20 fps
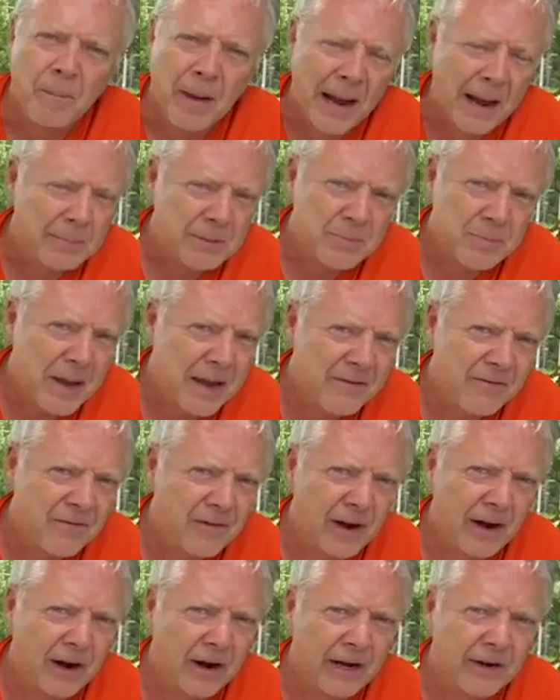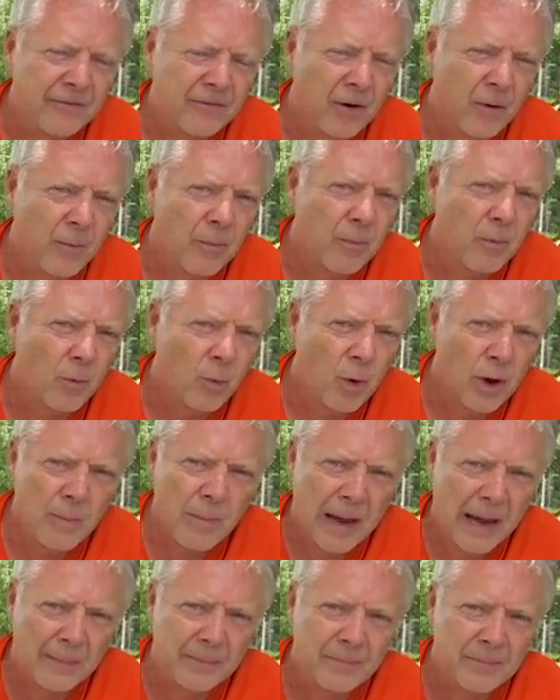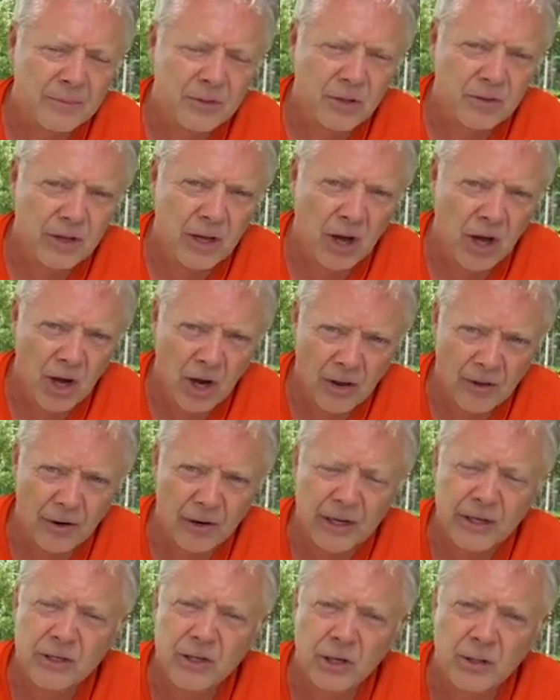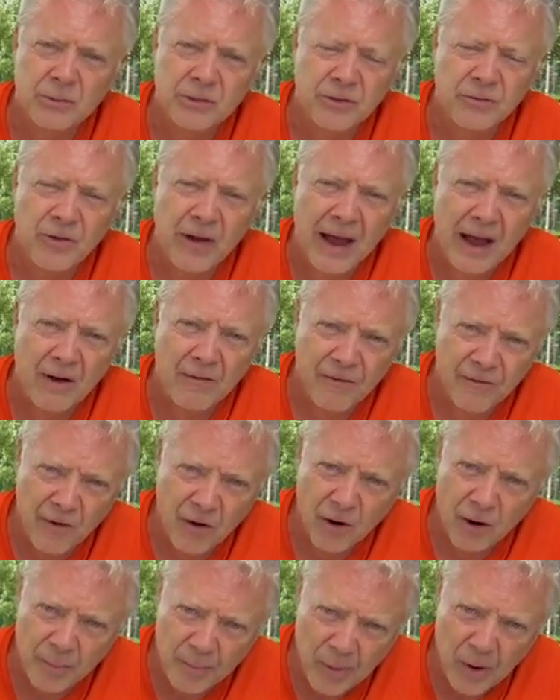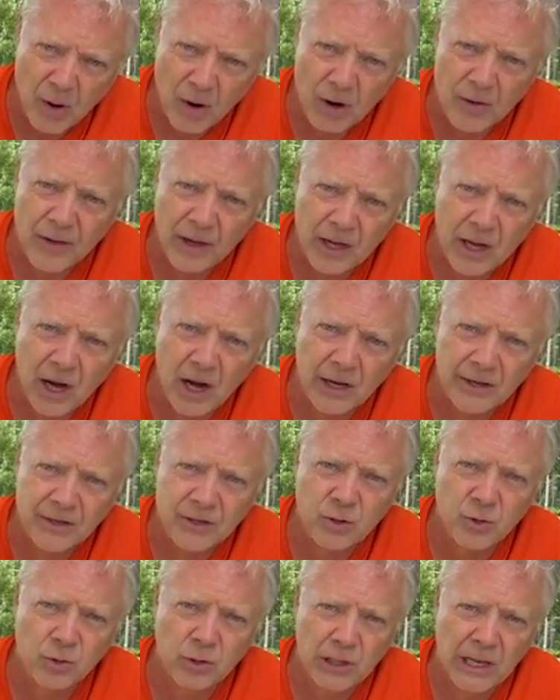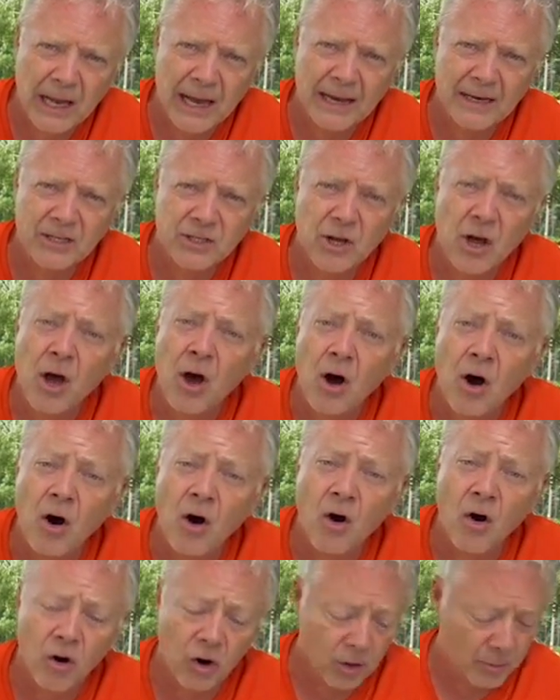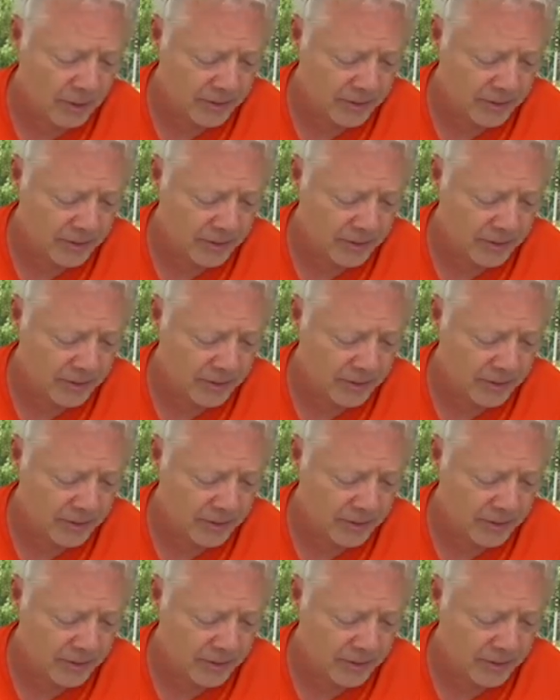Maps may vary from one map to the other in terms of how far apart the contour lines are,